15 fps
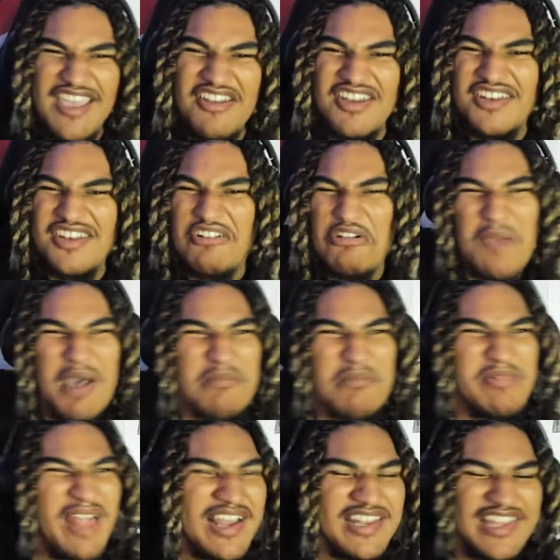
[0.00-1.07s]
I don't even know what my
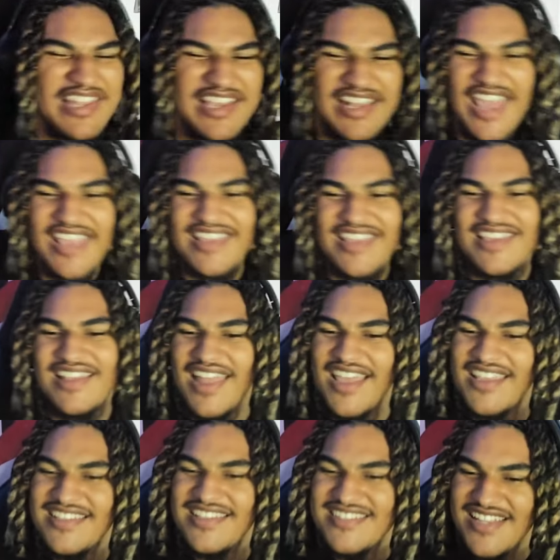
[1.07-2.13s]
block look like.
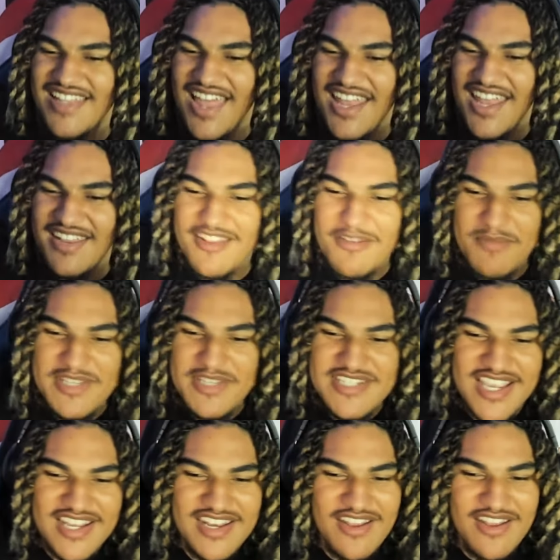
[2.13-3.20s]
He said, a lot of them be
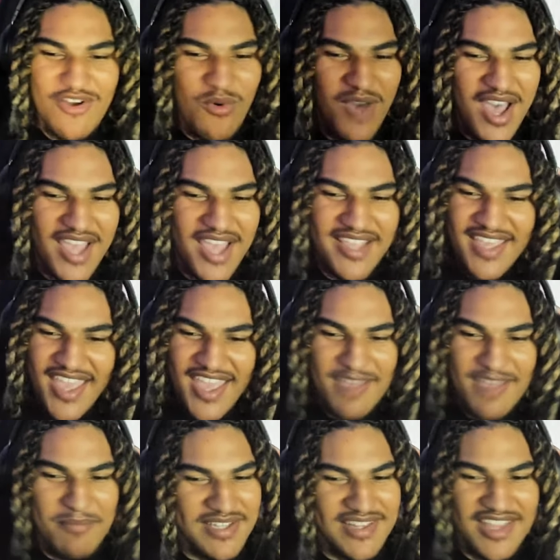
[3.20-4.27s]
jacking the
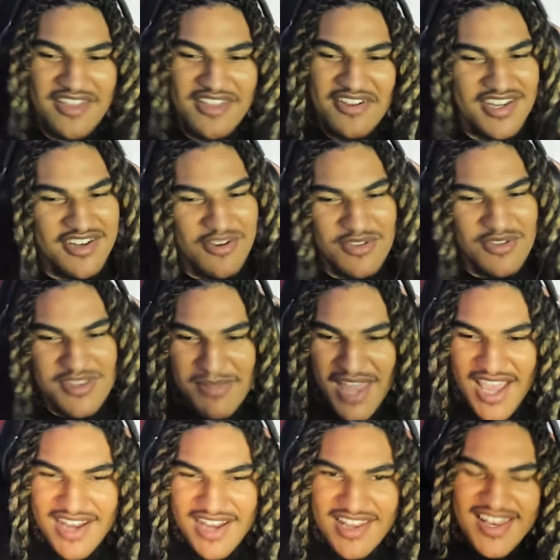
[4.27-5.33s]
OIK, but they don't even know what the
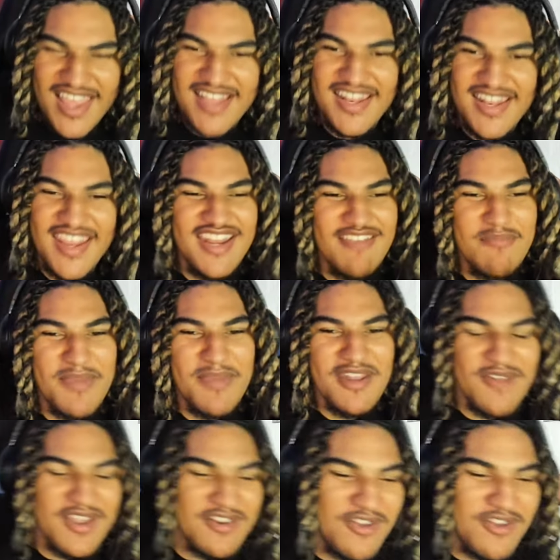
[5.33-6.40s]
block look like. They ain't even been
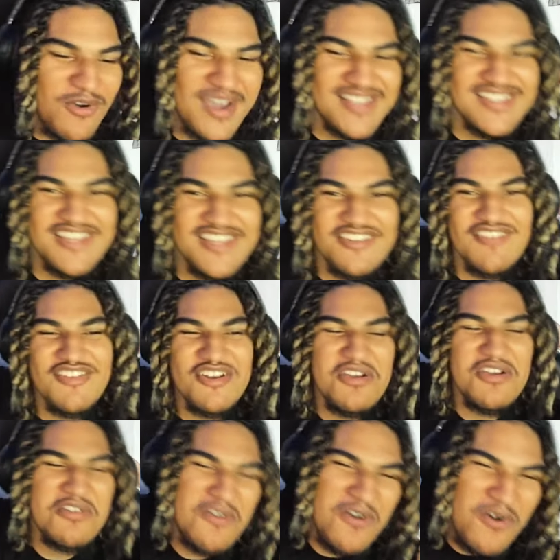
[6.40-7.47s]
around the OIs. They don't even
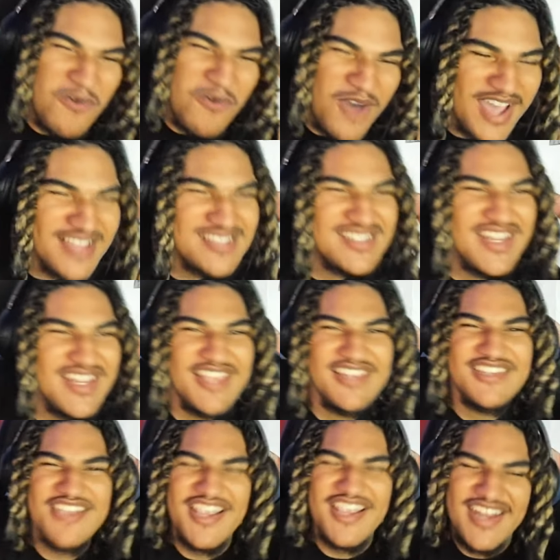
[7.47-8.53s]
know no OIs. And they
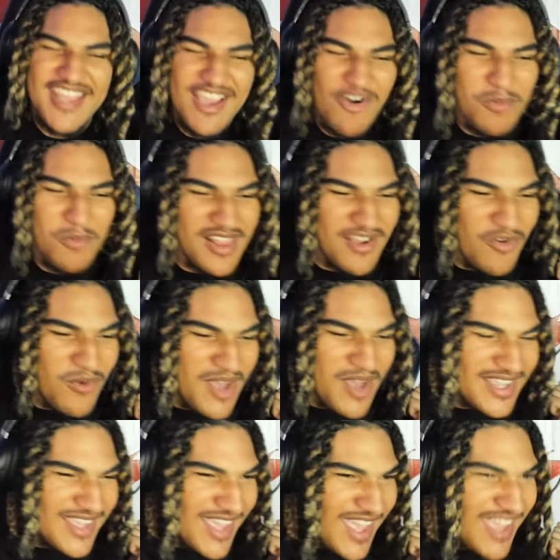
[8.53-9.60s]
jacking their
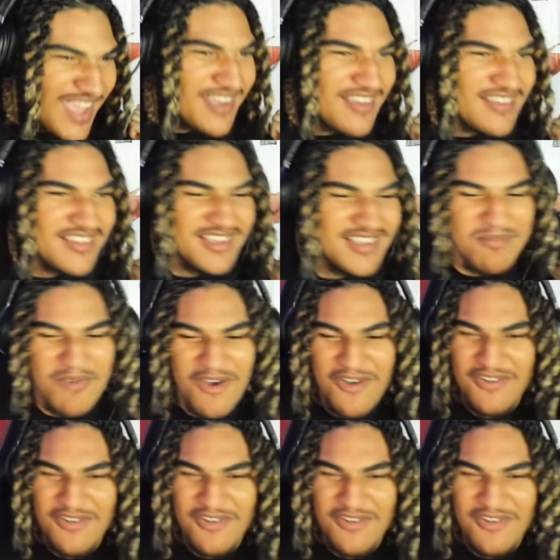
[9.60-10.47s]
OIK. Come on.